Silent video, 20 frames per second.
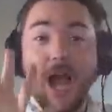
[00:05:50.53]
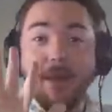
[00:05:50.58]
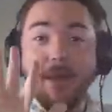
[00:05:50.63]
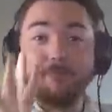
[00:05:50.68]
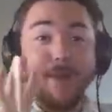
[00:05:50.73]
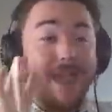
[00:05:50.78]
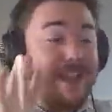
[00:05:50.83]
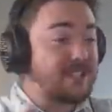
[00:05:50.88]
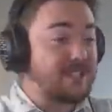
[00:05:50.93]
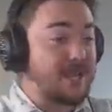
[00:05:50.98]
I
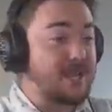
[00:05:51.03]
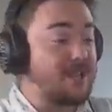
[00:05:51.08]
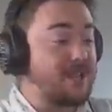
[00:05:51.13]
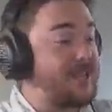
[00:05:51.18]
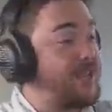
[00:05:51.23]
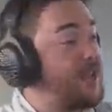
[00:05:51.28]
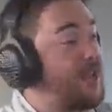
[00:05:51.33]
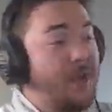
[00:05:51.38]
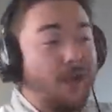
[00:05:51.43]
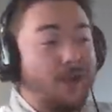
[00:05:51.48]

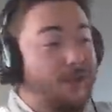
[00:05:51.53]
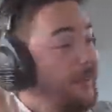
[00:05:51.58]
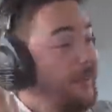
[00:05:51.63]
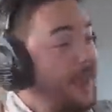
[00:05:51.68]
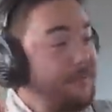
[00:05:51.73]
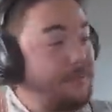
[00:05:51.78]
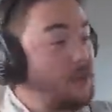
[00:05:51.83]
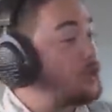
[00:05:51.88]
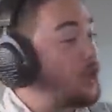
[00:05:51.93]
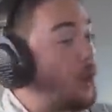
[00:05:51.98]
basically,
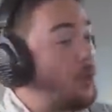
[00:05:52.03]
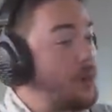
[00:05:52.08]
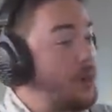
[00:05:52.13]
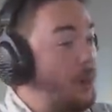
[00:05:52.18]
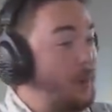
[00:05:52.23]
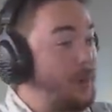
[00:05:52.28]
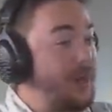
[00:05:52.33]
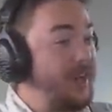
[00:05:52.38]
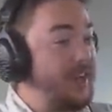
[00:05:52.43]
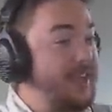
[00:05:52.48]
if you don't
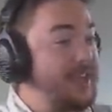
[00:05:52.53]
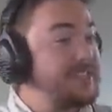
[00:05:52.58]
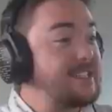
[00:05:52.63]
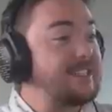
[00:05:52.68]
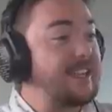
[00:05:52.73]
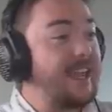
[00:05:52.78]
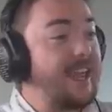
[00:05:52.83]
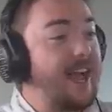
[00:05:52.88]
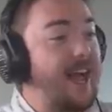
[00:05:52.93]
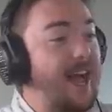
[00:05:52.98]
know what it
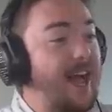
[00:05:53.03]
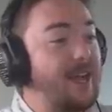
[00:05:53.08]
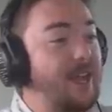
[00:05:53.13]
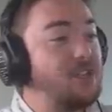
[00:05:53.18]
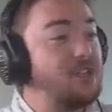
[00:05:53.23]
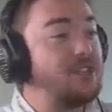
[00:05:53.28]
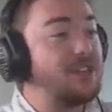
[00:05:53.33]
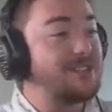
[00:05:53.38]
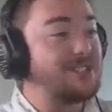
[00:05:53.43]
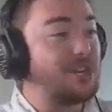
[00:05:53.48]
is, uh,
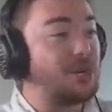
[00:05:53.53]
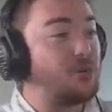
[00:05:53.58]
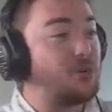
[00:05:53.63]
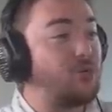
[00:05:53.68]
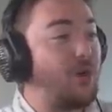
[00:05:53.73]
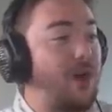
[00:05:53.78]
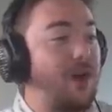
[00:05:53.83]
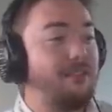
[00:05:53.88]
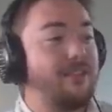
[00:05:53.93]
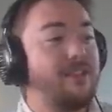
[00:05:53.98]
there's a
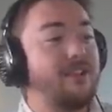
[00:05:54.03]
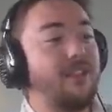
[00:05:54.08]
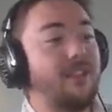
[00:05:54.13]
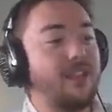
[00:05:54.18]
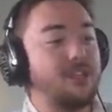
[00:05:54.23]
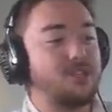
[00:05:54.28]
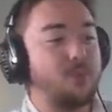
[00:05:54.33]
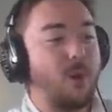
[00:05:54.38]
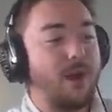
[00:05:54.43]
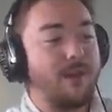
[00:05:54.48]
crawling
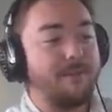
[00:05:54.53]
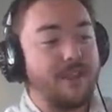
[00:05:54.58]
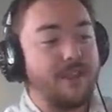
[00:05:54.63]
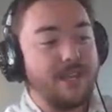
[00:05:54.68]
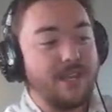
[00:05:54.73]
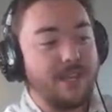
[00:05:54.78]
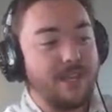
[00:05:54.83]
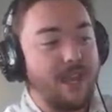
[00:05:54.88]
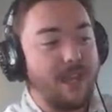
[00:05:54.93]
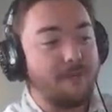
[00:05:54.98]
glitch where if
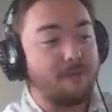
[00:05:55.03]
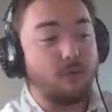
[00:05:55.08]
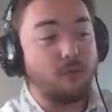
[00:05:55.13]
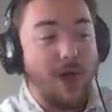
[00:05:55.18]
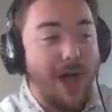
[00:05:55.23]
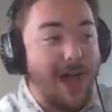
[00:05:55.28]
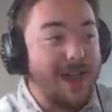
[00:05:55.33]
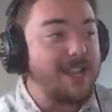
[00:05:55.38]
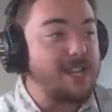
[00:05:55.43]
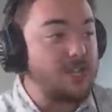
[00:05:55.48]
he, if
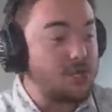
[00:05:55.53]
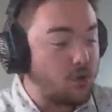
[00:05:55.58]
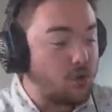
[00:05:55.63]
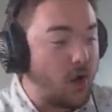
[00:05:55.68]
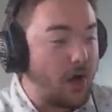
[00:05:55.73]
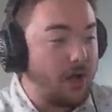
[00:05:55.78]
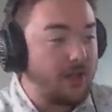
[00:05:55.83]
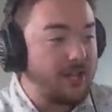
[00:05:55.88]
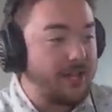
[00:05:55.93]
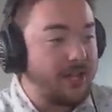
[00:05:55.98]
Rod is
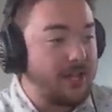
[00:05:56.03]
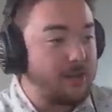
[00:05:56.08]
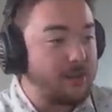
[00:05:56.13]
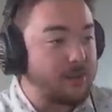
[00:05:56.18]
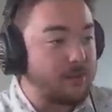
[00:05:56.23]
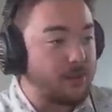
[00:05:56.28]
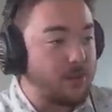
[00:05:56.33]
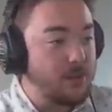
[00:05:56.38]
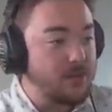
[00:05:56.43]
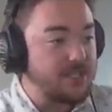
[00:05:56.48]
crawling and you
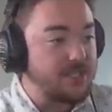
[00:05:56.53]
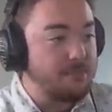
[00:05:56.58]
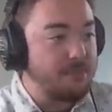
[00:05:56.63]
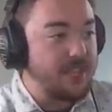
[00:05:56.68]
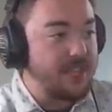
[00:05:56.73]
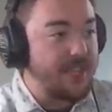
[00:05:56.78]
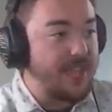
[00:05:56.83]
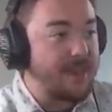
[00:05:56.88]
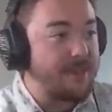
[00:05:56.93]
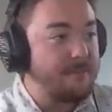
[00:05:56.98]
throw
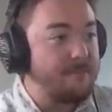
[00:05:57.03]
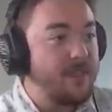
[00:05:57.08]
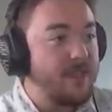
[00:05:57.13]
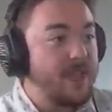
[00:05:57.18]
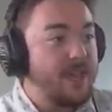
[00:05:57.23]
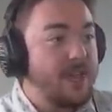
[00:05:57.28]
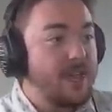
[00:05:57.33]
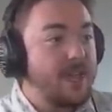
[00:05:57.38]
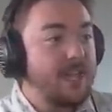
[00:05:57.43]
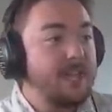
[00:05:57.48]
something at him,
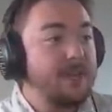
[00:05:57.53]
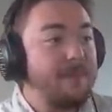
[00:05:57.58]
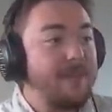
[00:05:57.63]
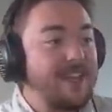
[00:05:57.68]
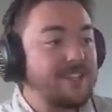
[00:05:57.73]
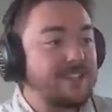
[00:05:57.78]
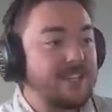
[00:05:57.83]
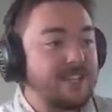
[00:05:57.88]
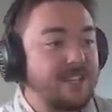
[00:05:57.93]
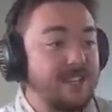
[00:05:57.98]
he
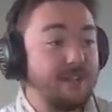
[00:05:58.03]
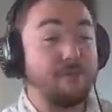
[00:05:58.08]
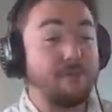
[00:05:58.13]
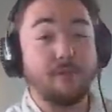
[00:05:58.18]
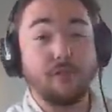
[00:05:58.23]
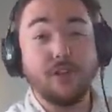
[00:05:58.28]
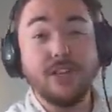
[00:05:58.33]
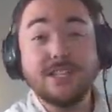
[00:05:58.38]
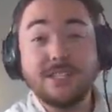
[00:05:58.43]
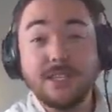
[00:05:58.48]
basically
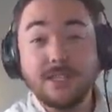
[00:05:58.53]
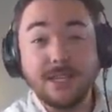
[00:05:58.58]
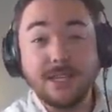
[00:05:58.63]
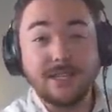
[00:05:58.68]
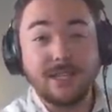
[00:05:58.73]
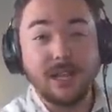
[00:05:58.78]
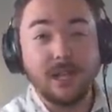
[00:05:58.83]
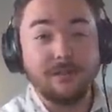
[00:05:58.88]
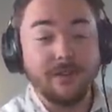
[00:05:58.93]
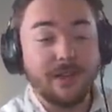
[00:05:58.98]
freezes
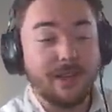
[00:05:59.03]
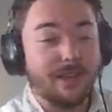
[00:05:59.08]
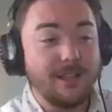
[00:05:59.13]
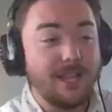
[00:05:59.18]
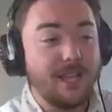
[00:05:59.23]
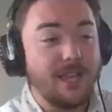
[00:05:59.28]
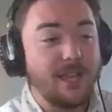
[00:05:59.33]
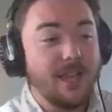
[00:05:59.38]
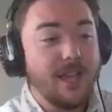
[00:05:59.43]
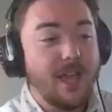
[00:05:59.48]

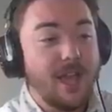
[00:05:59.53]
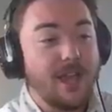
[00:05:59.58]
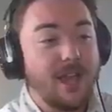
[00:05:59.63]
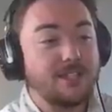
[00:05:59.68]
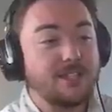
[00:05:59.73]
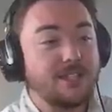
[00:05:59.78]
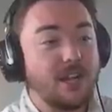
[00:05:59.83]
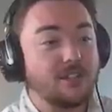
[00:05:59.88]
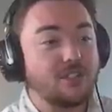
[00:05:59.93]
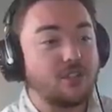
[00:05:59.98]
indefinitely and
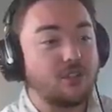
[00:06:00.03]
starts